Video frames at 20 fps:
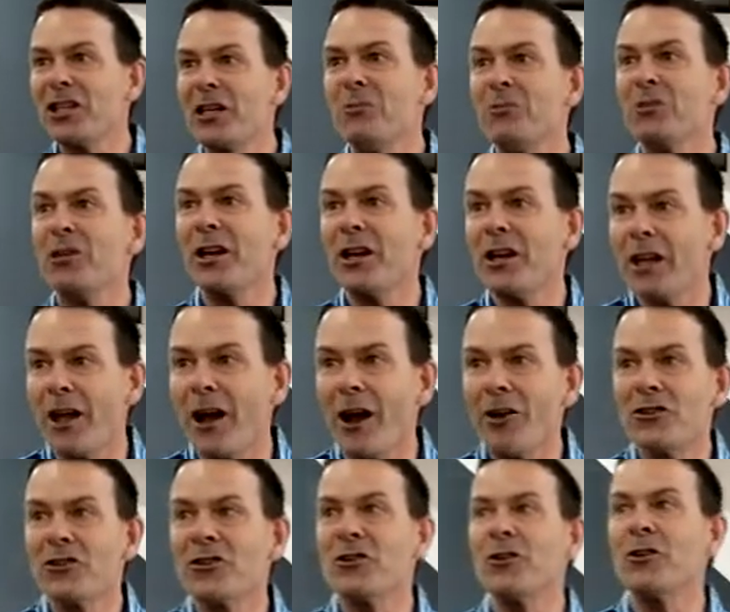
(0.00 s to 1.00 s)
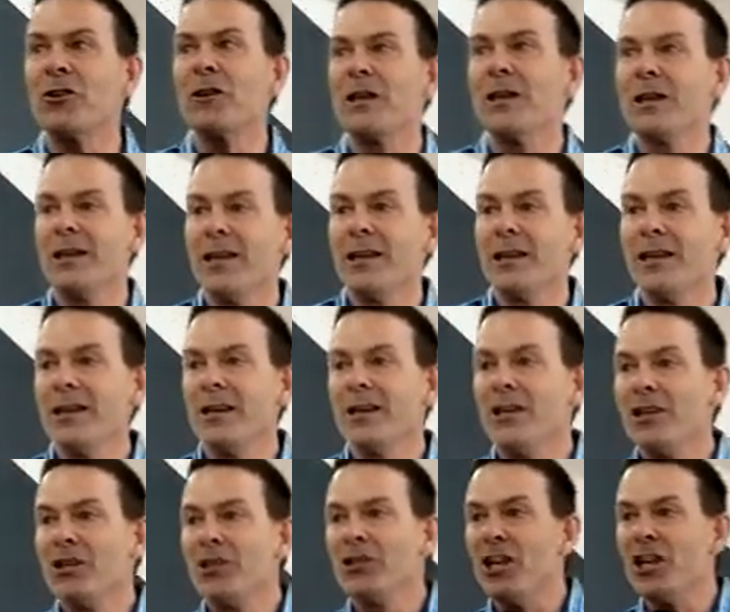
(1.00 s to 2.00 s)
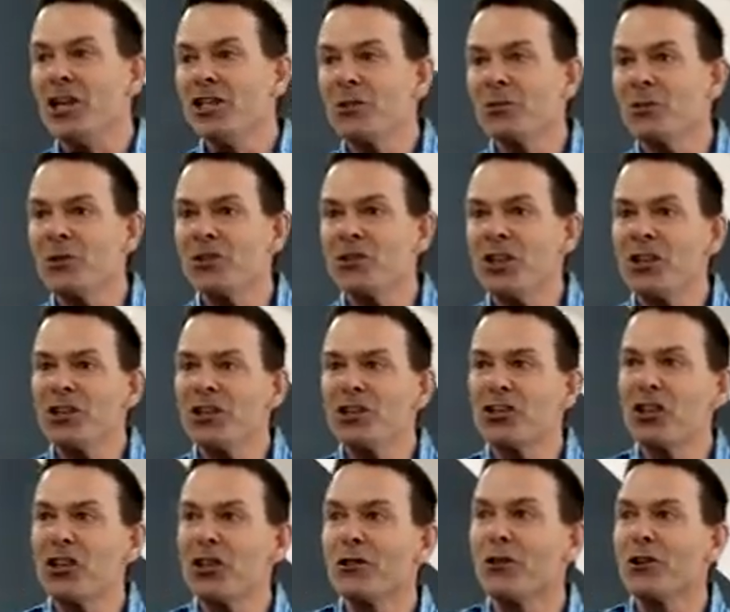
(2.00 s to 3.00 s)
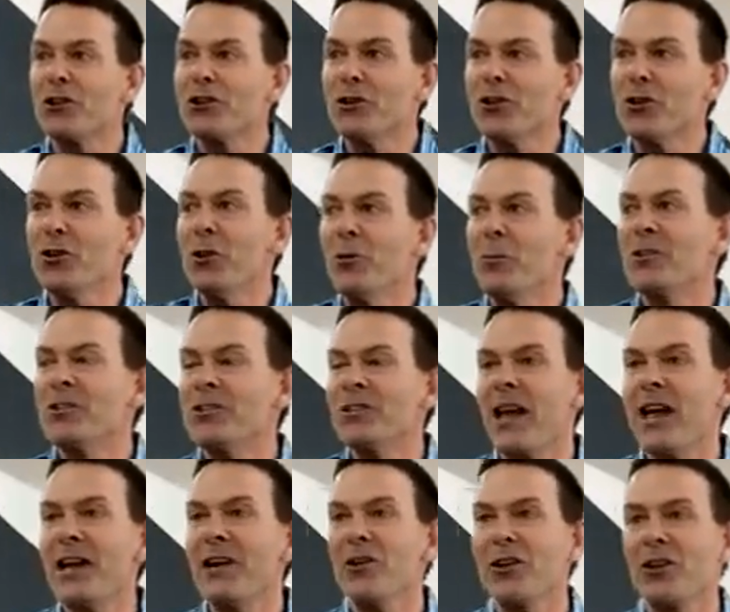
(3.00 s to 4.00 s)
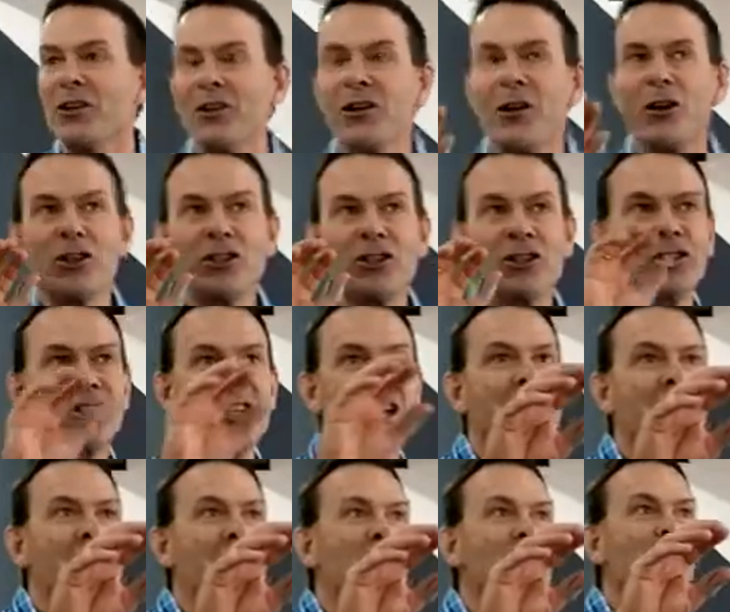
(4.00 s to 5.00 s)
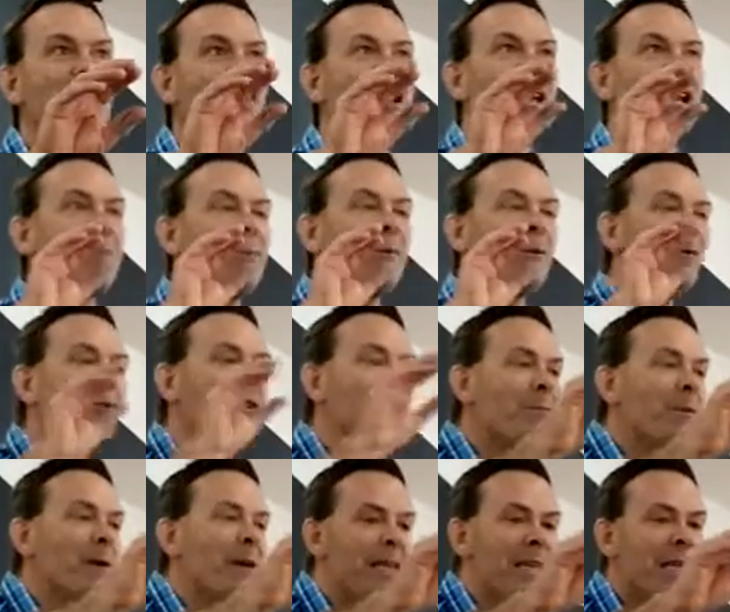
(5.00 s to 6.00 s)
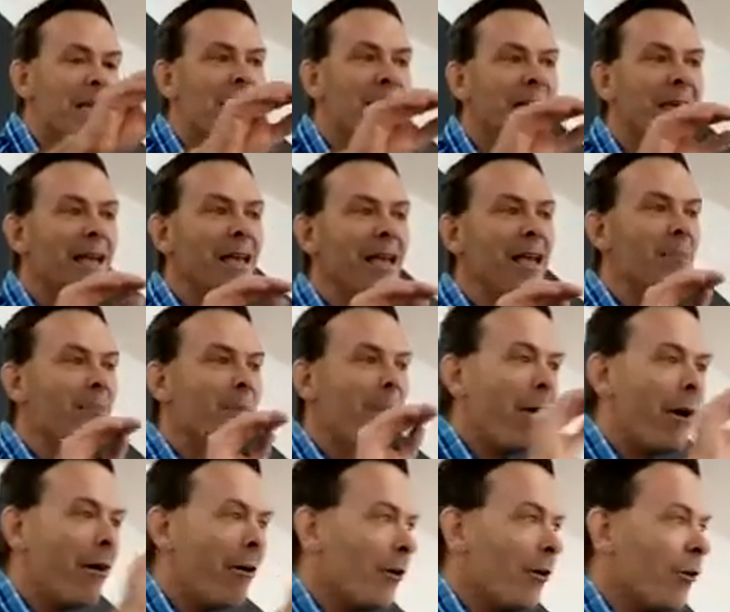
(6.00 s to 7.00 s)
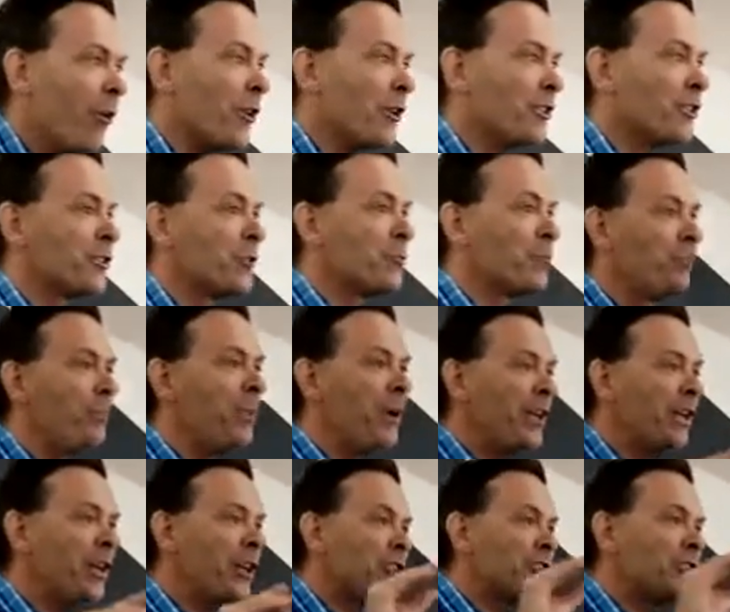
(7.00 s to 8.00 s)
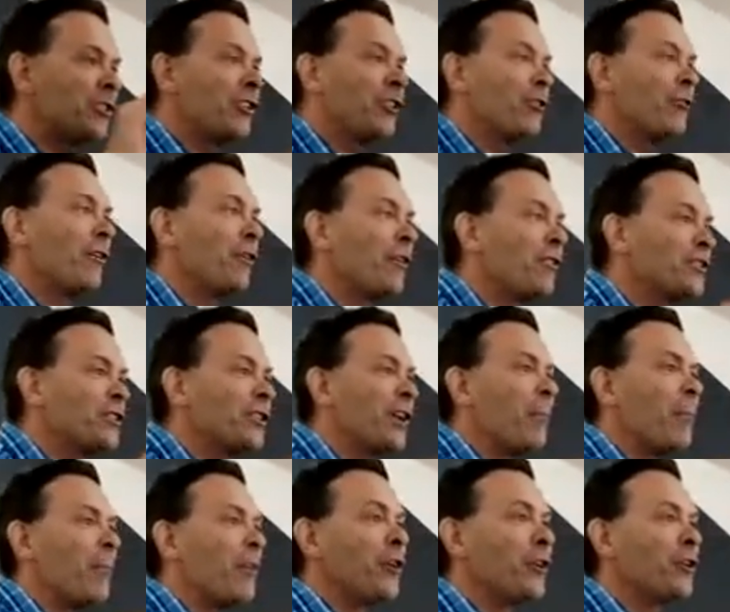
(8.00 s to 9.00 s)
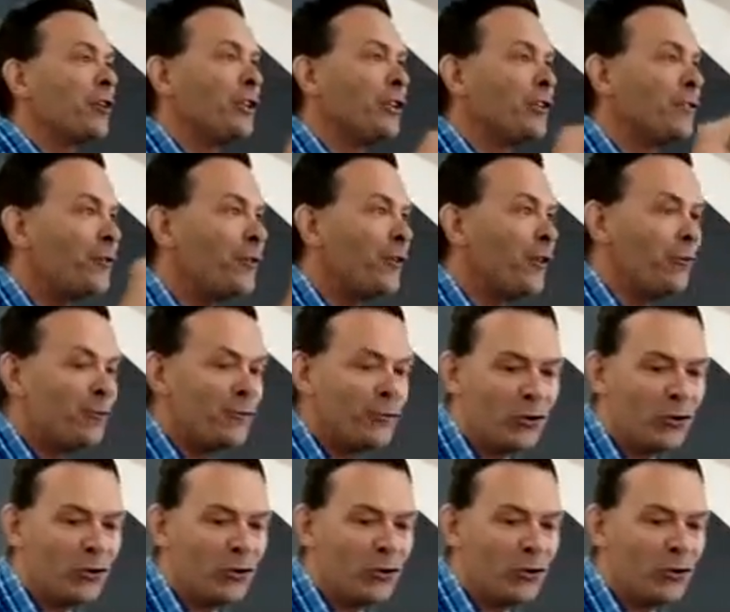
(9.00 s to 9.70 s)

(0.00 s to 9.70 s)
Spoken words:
he was going to go to. Mm. Jesus was considerate to him, saying, look, I say to you, you're going to be with me in paradise. Be considerate of somebody because he's full of